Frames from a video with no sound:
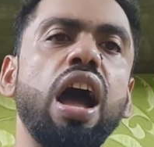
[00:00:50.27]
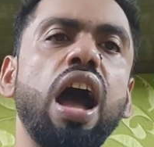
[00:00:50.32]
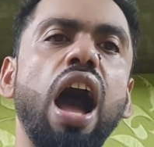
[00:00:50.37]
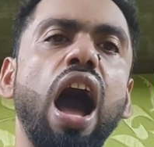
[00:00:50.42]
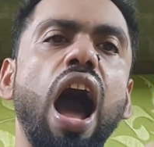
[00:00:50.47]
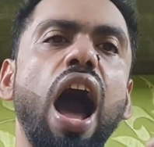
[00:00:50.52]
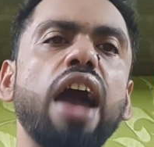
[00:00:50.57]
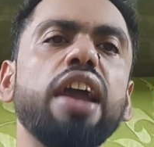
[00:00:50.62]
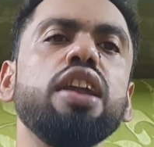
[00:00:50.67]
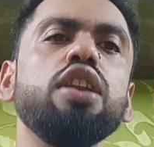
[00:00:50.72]

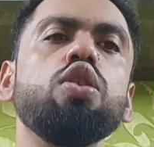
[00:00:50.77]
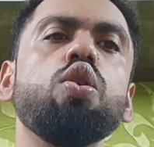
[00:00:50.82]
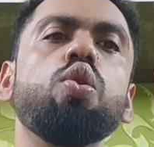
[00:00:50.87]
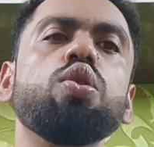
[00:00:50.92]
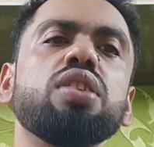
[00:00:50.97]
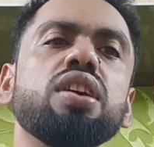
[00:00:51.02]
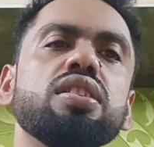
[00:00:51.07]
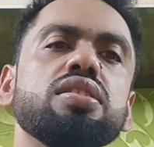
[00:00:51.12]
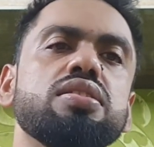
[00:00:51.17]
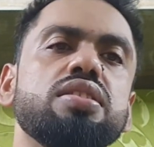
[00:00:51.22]
high low
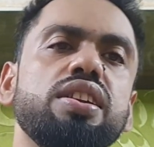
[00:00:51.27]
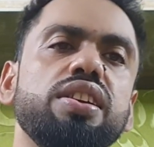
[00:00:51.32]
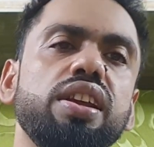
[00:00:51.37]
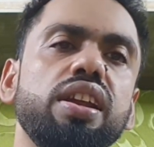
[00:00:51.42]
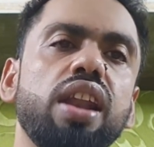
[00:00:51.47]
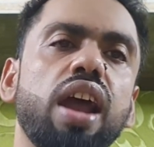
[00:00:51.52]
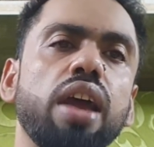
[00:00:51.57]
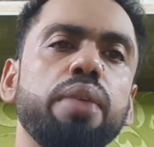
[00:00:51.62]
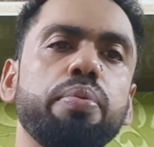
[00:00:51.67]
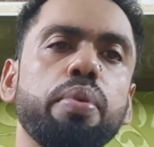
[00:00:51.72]
density
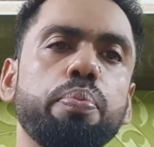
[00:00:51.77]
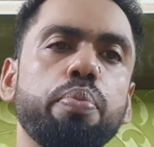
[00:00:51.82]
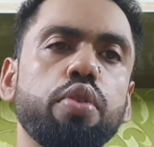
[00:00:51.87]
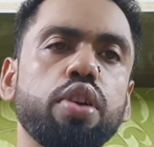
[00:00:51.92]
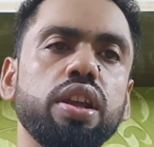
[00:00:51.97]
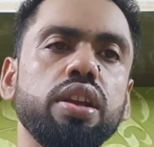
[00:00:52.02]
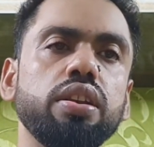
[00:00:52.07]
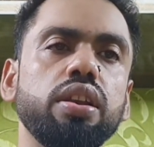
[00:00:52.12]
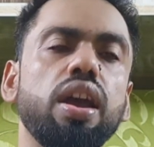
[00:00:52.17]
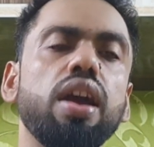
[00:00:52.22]

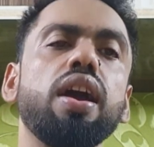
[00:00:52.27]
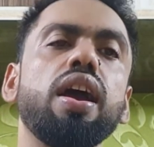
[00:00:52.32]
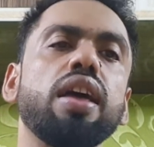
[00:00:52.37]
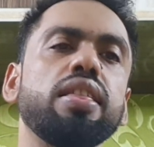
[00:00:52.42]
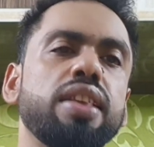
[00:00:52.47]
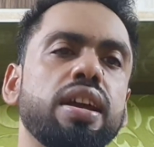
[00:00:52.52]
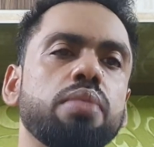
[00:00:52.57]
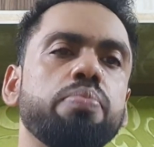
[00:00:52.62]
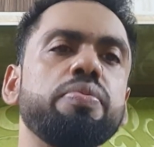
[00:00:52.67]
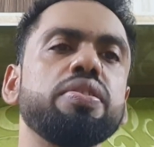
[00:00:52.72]
lipoprotein
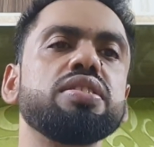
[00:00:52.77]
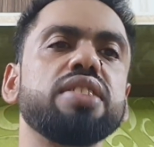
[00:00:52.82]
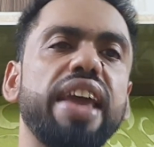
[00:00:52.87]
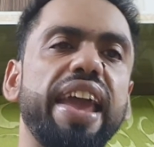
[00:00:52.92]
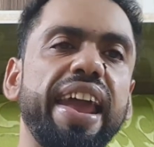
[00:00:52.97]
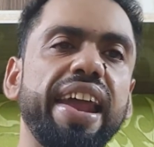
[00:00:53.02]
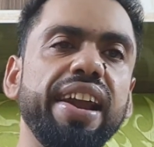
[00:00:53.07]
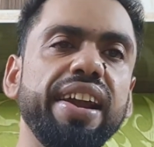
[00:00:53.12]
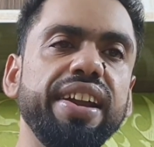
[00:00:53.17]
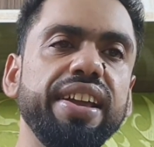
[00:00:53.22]
that means
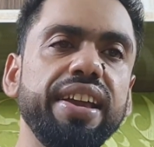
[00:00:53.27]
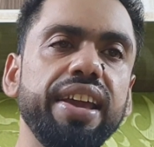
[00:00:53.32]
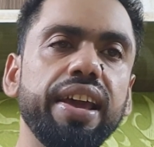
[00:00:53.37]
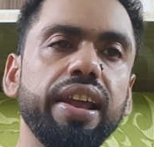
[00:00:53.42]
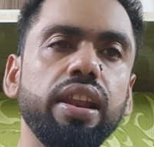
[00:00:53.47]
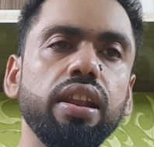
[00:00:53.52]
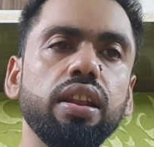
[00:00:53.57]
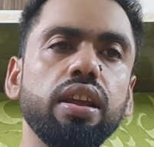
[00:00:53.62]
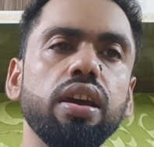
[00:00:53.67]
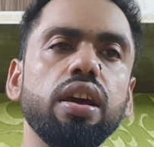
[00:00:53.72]

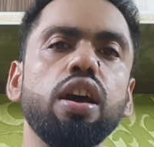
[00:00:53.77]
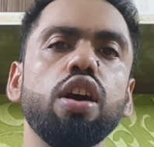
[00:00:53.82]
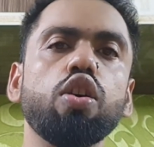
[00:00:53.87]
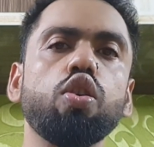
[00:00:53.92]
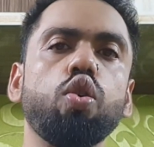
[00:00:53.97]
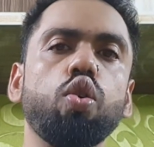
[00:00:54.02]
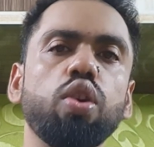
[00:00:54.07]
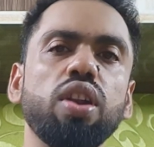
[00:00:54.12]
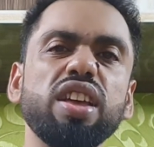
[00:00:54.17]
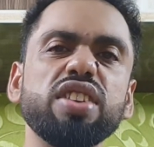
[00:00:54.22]
LDL,
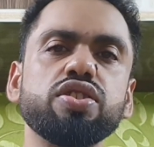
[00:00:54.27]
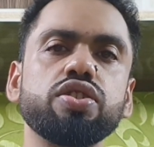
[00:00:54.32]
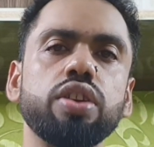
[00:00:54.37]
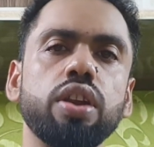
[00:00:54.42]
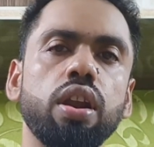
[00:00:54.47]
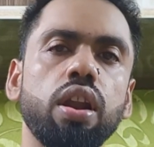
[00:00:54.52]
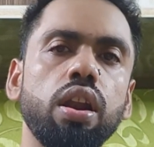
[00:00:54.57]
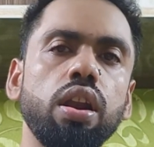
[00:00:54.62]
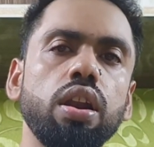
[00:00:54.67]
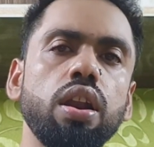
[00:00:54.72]

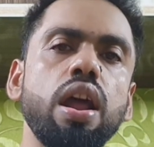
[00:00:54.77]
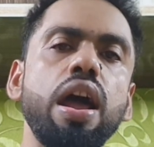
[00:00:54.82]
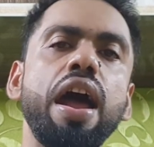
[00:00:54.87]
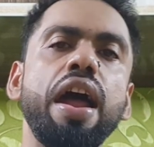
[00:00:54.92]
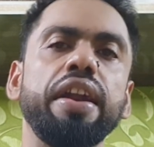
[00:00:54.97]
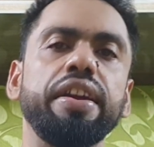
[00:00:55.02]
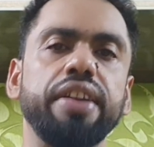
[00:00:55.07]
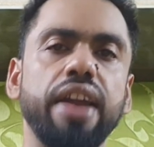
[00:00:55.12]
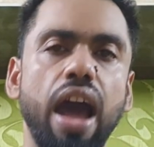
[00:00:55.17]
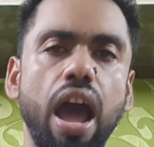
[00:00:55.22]
cholesterol,
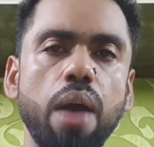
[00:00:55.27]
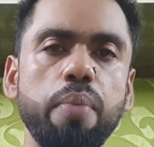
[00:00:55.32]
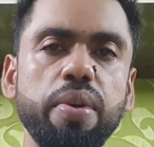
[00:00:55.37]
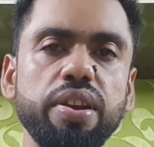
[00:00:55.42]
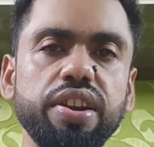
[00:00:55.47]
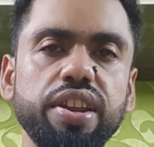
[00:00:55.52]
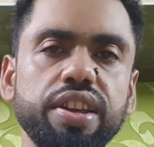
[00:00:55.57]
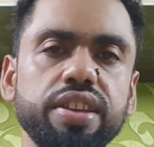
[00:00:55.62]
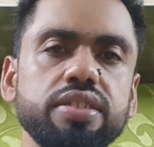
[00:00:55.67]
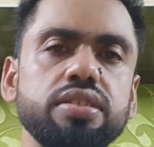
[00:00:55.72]

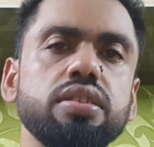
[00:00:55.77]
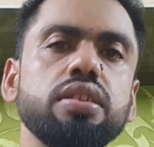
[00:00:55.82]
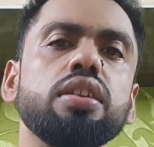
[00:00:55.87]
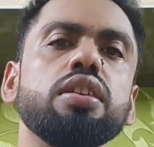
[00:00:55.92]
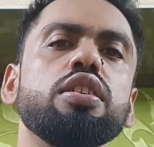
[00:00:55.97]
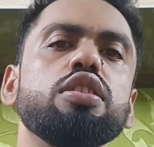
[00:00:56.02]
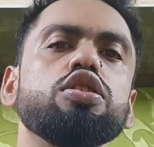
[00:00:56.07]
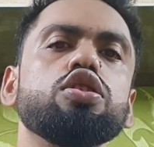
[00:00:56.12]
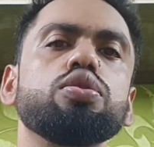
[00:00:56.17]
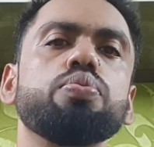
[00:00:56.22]
diabetes,
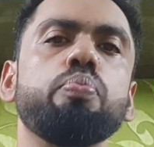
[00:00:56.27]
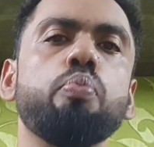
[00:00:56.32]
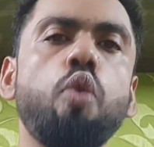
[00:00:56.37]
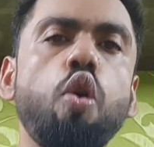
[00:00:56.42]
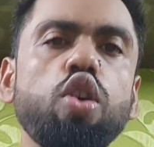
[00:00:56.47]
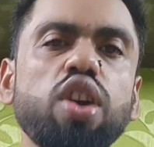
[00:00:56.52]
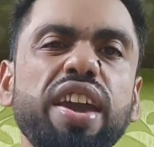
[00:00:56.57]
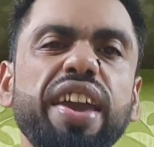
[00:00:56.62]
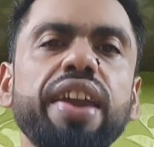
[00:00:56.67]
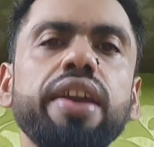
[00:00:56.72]

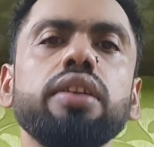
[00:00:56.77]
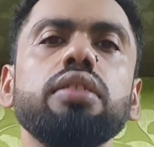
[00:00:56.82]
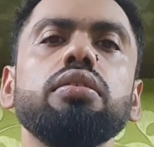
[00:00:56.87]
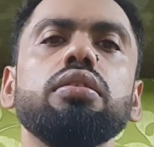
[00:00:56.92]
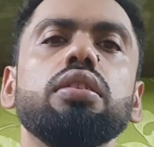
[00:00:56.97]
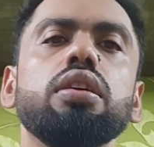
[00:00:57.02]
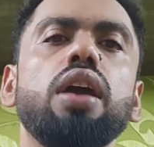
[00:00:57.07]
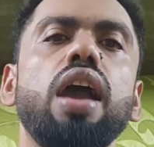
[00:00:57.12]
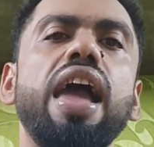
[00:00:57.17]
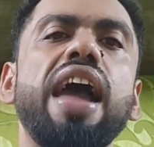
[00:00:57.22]
smoking,
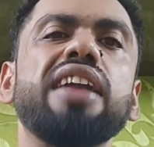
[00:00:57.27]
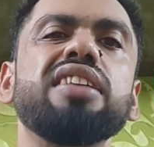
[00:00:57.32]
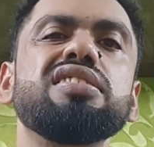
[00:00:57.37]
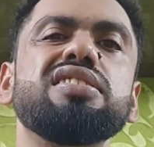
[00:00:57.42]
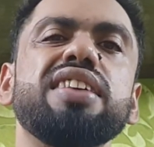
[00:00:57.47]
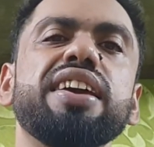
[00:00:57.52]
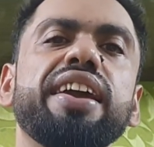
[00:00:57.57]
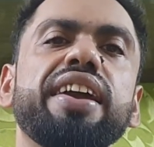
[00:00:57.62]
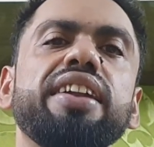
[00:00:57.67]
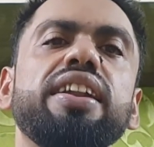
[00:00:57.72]
and
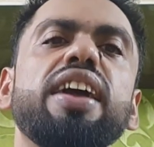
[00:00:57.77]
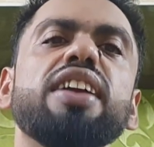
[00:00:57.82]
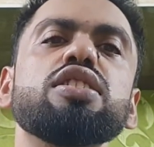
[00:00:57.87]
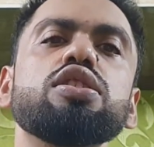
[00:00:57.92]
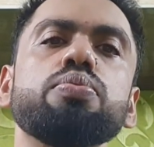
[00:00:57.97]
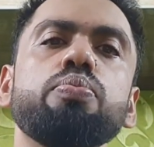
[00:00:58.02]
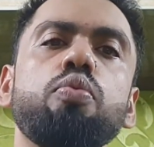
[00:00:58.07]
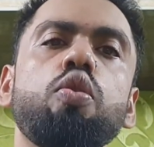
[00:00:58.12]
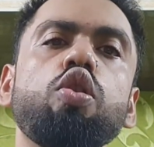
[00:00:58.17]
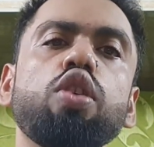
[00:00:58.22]
second-hand
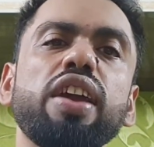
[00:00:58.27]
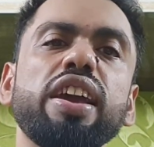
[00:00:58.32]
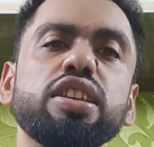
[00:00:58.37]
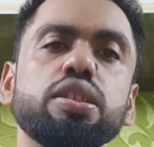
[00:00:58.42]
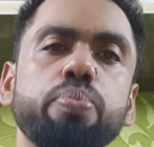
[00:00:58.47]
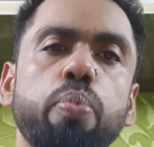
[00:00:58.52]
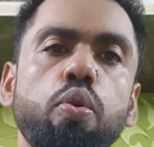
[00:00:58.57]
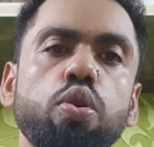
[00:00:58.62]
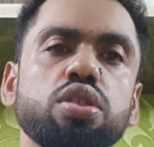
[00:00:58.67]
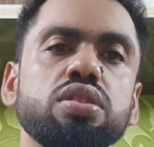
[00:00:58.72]
smoke
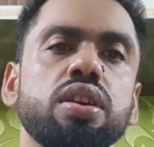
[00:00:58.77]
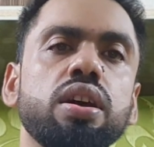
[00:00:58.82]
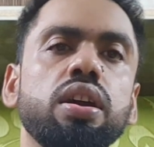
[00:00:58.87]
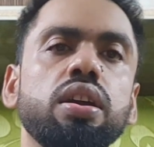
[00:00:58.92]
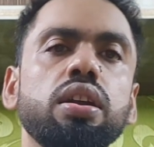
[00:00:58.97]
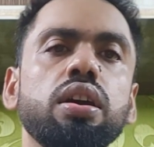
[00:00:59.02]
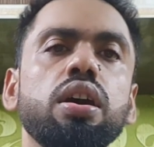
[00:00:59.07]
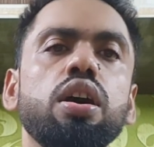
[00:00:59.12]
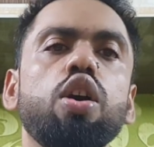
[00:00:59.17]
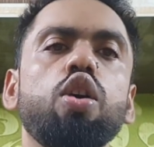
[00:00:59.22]

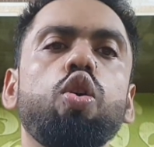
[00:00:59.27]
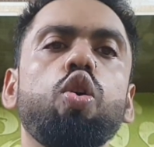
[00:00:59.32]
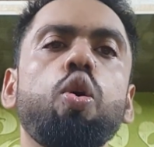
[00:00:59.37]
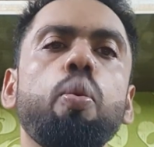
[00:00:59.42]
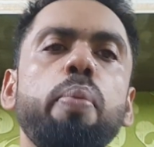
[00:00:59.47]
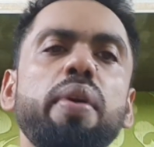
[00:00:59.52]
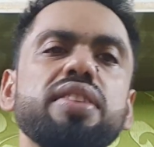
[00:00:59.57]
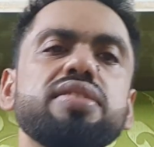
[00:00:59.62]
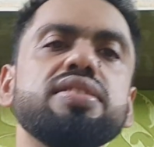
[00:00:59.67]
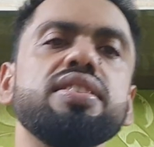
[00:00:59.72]
exposure,
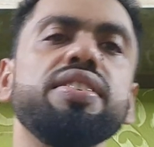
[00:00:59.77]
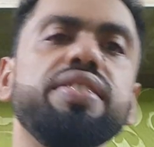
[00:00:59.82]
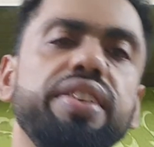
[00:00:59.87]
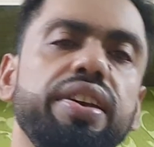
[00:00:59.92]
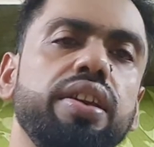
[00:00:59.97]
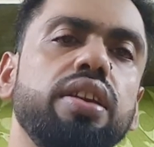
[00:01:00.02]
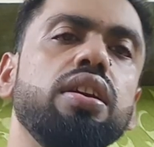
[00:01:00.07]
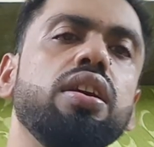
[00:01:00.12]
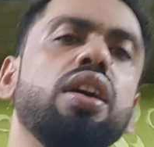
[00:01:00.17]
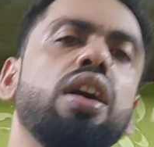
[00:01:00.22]

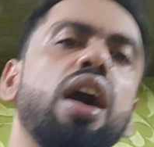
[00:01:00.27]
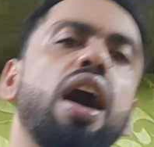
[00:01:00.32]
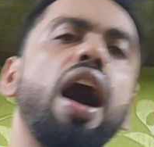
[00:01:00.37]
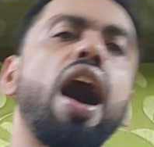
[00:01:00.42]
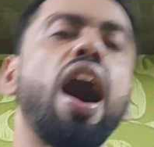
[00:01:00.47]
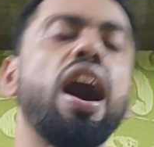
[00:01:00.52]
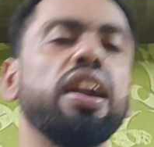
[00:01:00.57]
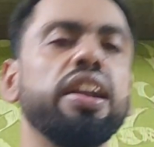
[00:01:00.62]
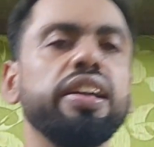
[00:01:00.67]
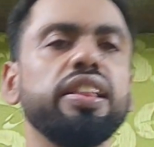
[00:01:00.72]
obesity,
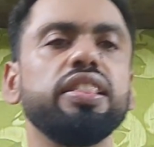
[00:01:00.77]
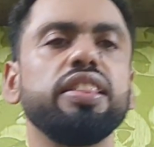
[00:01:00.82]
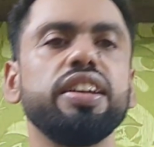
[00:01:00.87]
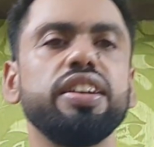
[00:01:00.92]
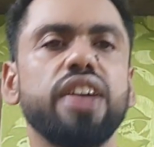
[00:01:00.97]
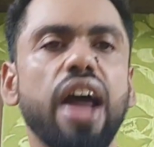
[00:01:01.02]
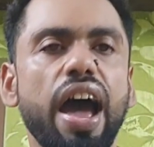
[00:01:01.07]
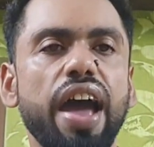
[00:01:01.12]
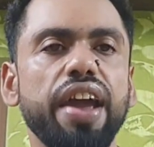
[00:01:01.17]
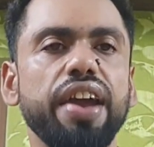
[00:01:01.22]
unhealthy
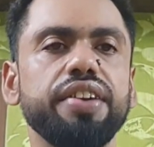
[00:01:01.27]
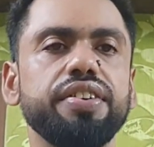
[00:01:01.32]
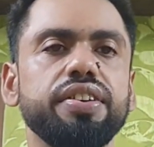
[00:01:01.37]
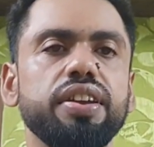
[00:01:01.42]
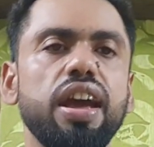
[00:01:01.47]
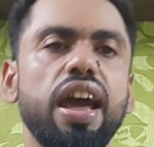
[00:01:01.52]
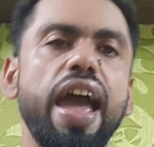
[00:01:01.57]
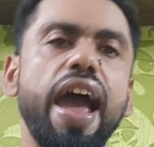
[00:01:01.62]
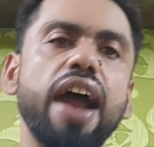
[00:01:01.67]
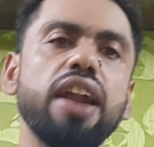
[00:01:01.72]
diet,
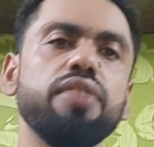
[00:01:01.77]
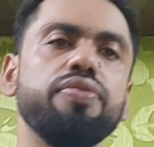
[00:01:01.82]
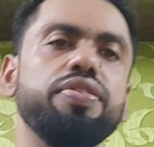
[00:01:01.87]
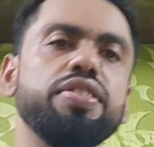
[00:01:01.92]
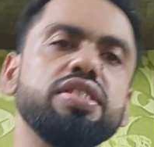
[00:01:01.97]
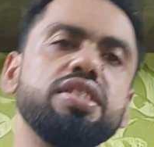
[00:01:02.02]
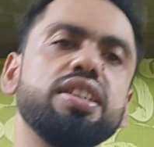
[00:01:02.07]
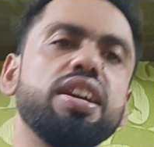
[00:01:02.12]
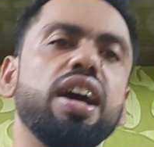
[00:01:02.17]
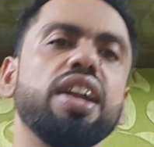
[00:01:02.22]
and
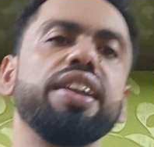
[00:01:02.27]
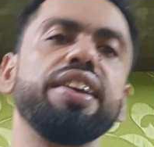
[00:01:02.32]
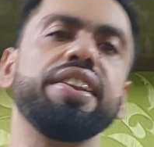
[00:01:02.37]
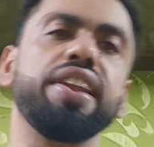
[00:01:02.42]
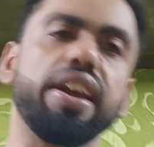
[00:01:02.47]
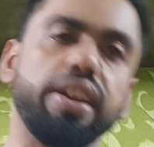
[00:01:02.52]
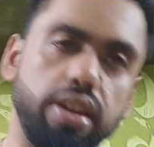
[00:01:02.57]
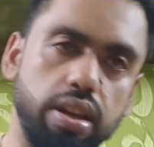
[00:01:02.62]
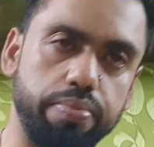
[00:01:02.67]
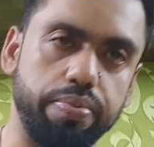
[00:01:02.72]
physical
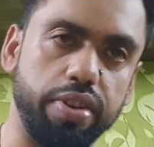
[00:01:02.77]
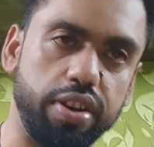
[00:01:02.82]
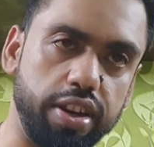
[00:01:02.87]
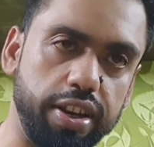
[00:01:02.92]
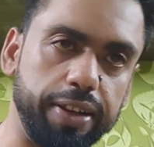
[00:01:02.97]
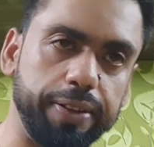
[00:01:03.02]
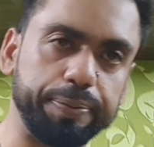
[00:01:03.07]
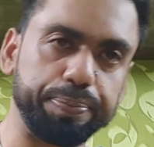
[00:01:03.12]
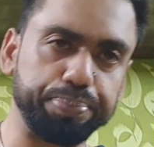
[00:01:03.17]
inactivity.